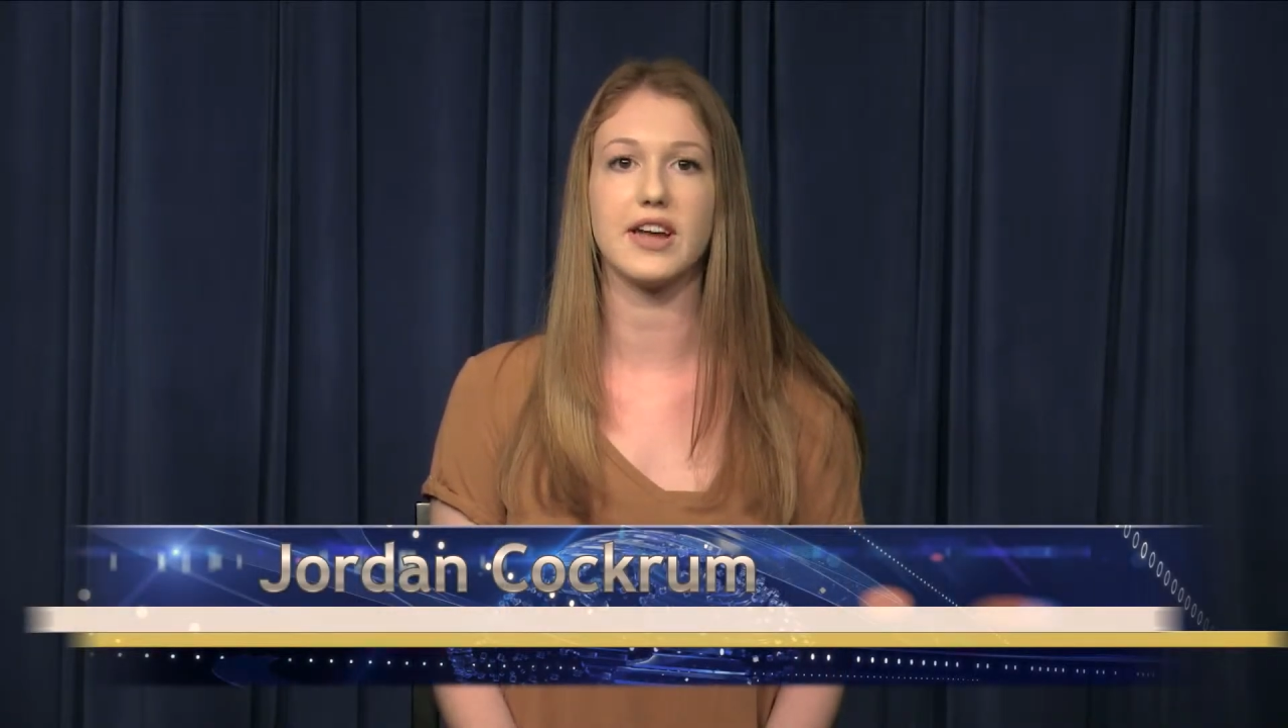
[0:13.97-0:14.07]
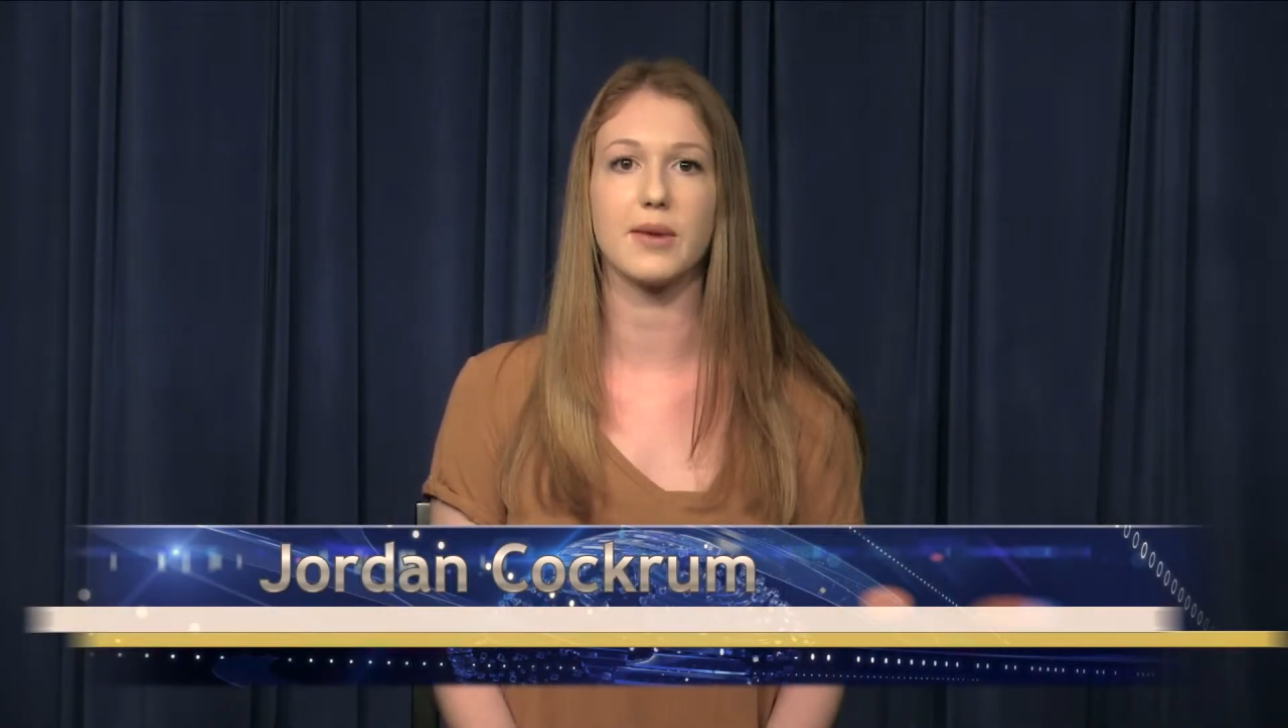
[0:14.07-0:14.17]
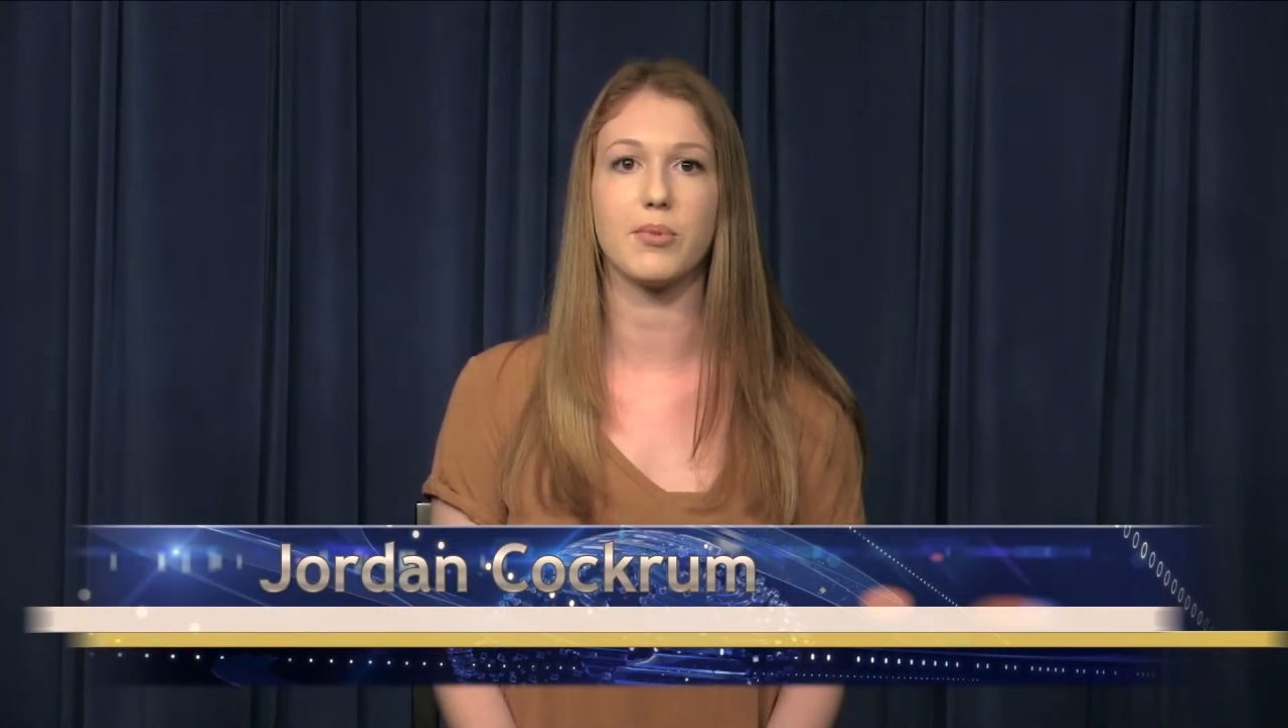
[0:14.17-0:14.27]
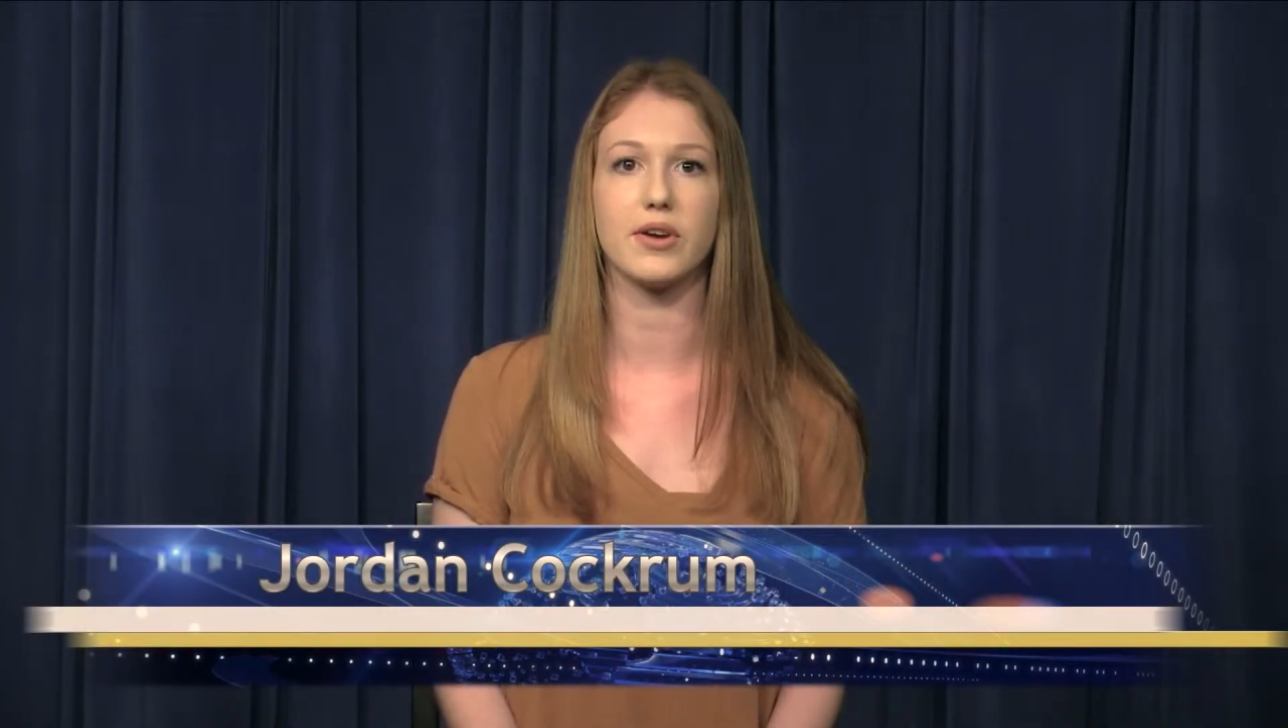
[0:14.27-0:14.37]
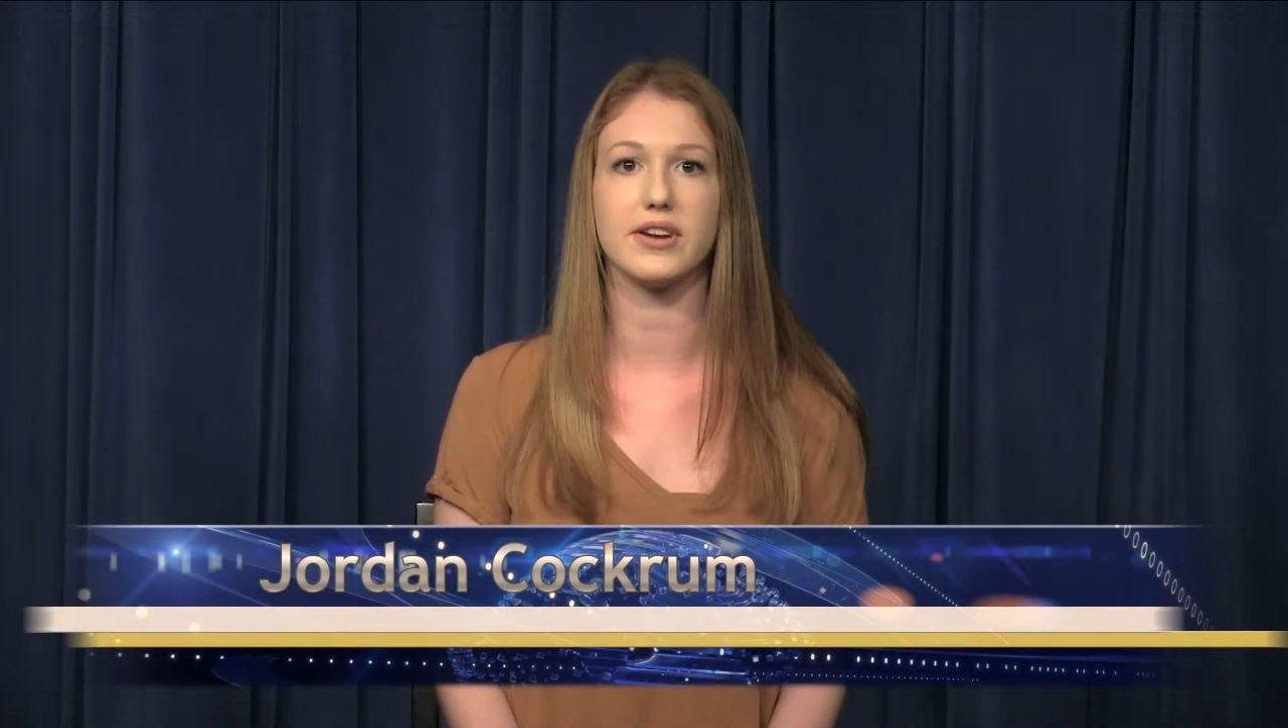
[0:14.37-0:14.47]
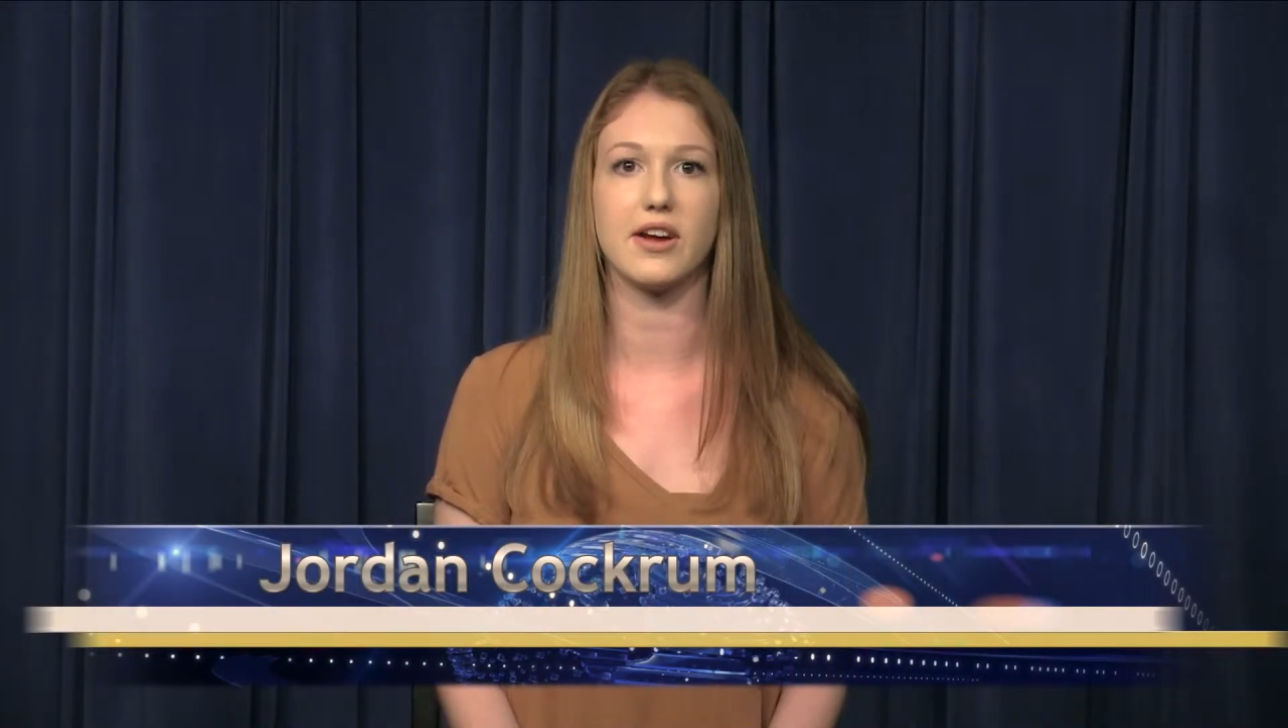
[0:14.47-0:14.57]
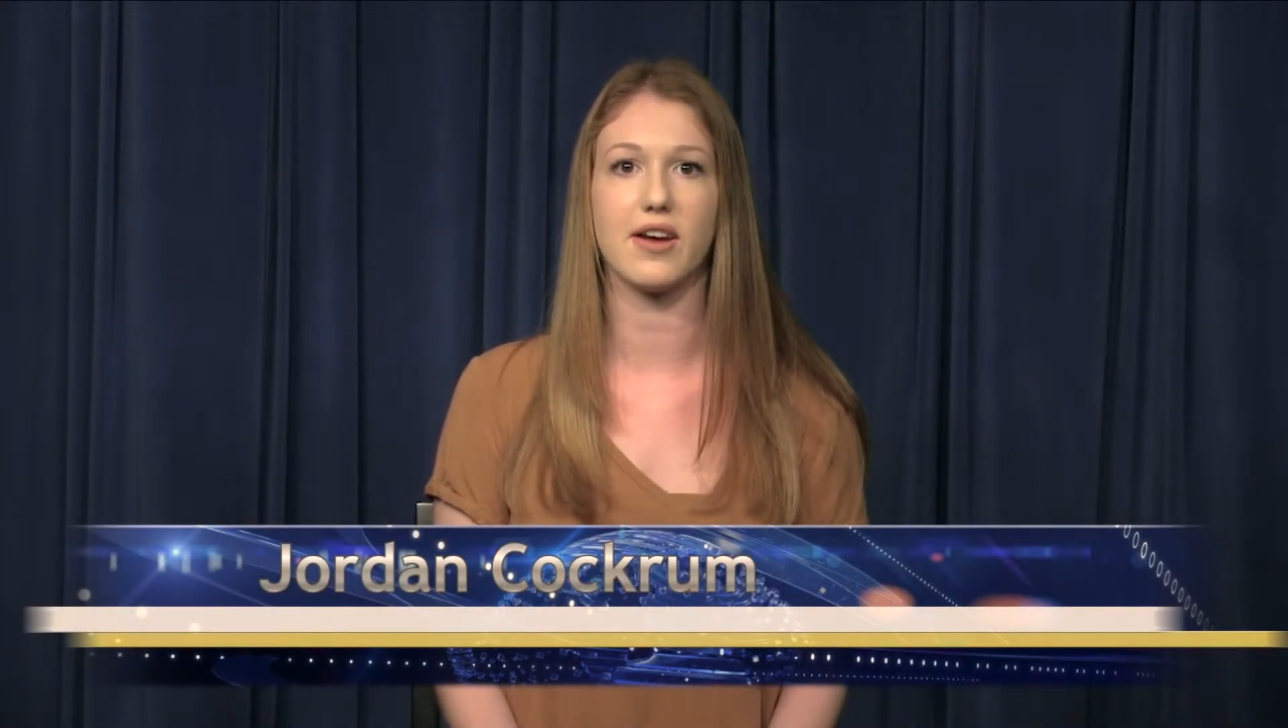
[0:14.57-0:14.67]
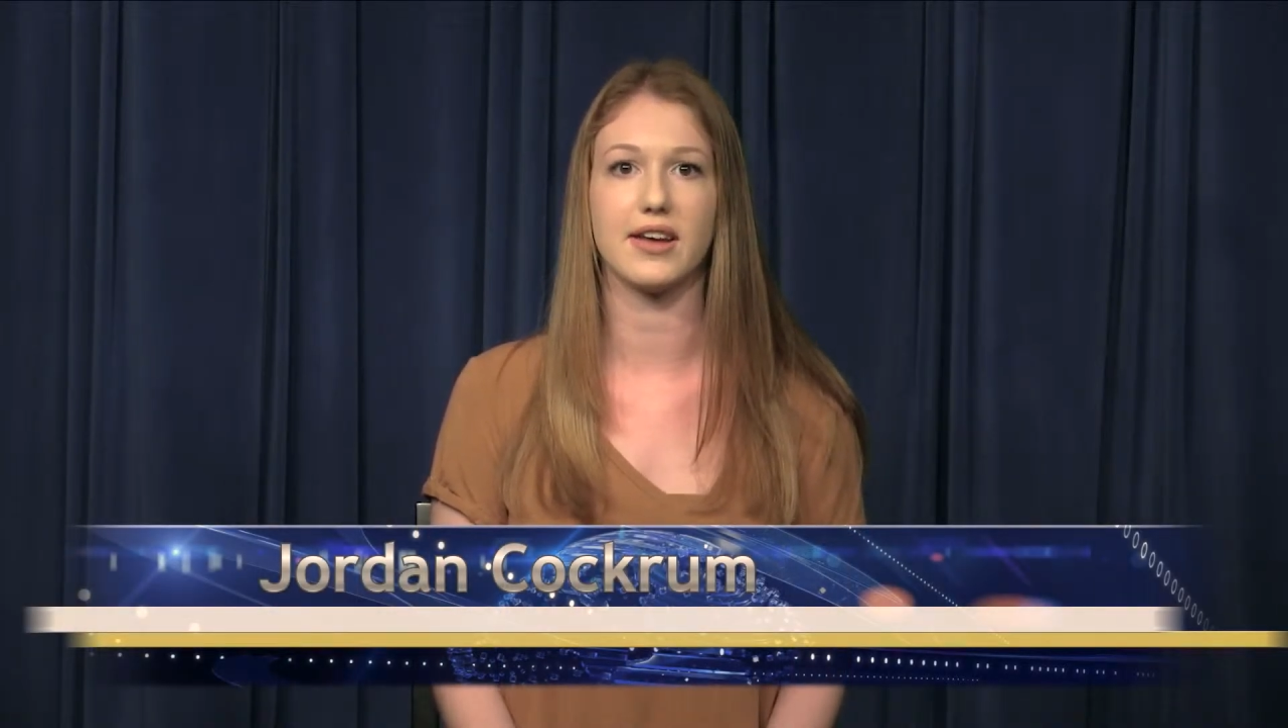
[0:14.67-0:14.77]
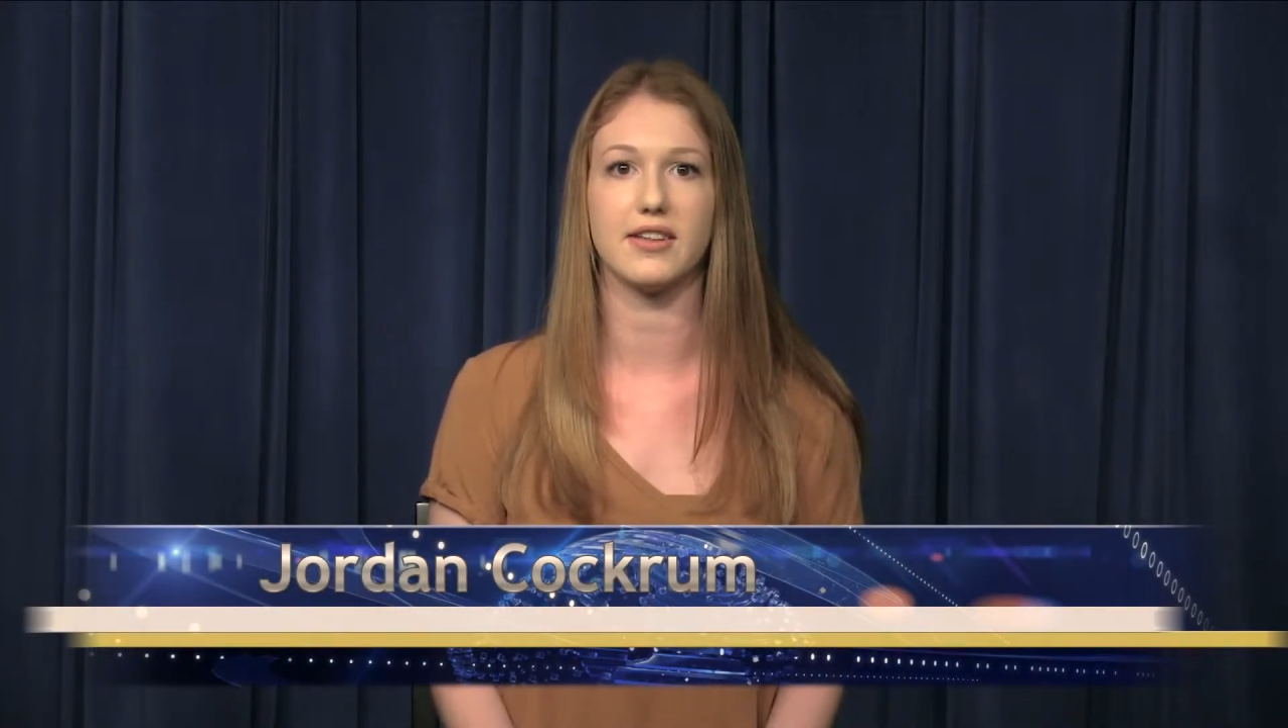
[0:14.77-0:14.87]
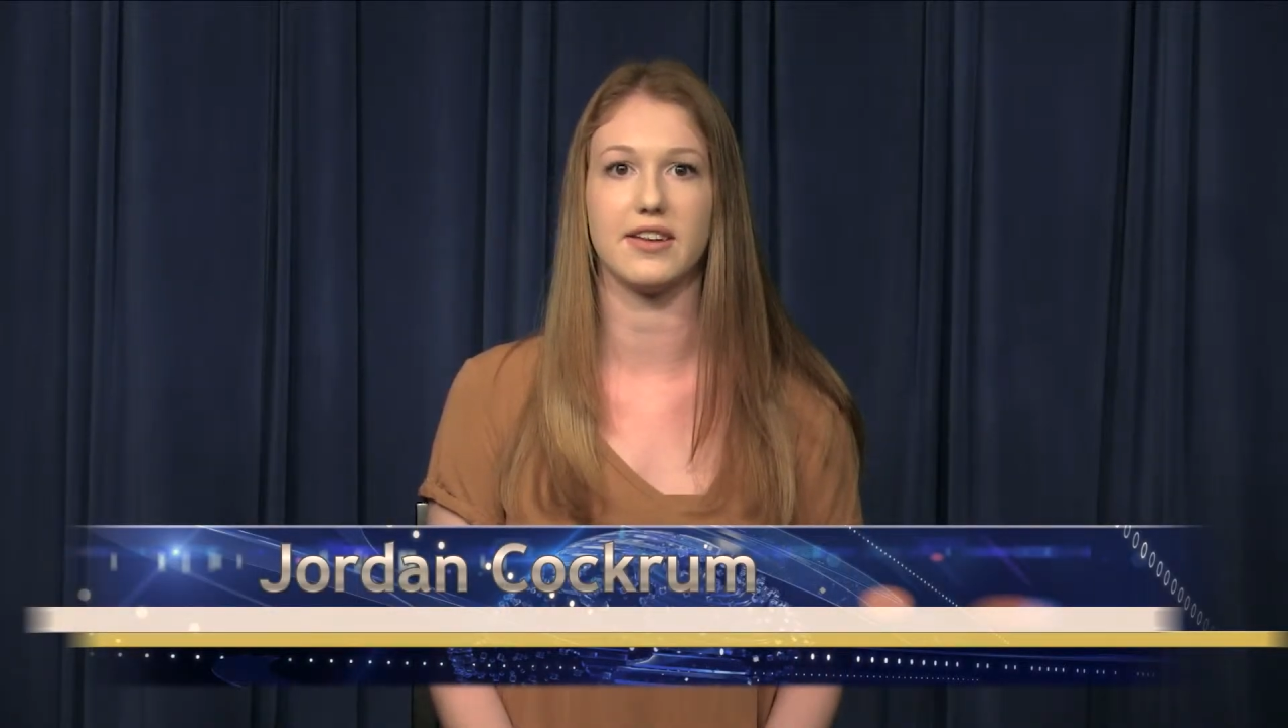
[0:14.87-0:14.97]
I pointed out
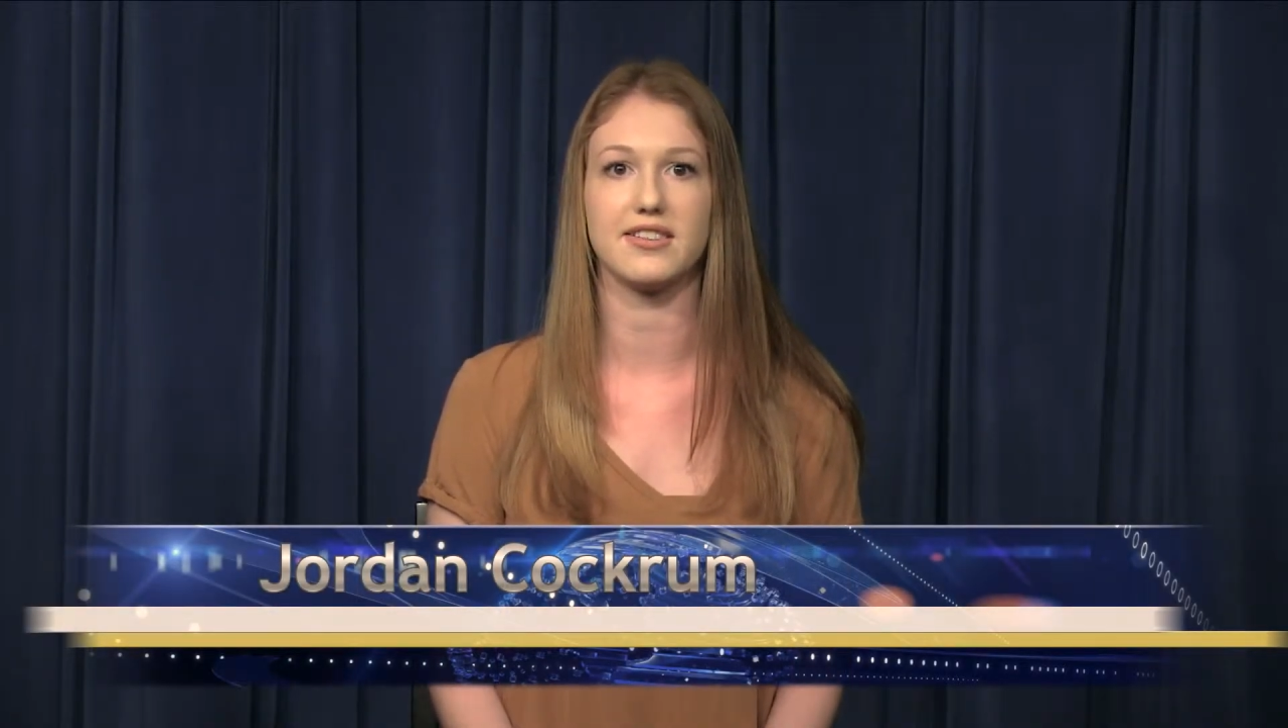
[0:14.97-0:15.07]
headlines